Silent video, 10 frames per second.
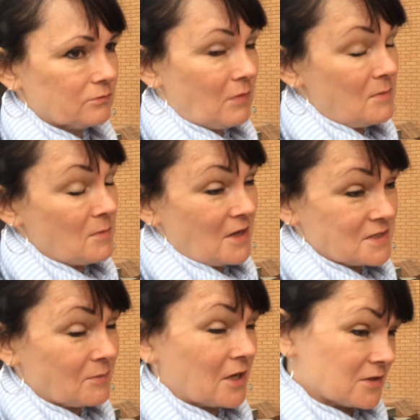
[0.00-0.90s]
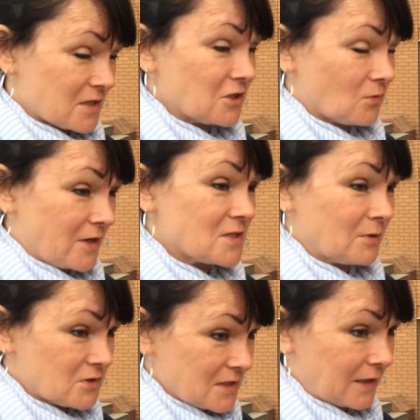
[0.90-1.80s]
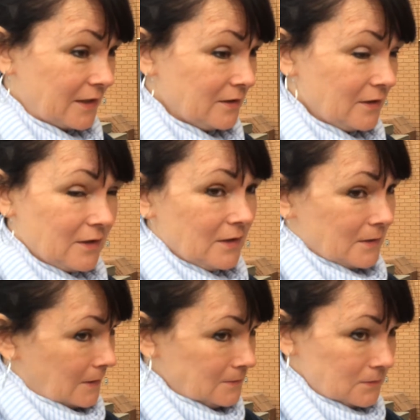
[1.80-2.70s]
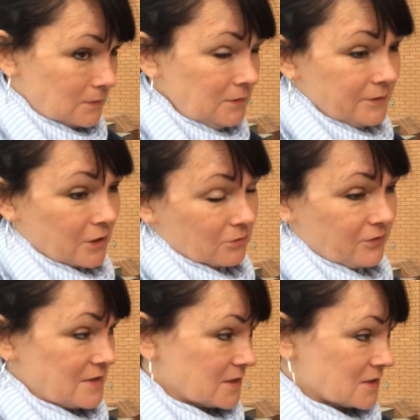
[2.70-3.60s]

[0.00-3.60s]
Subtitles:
maybe make somebody else think twice about selling. You know, face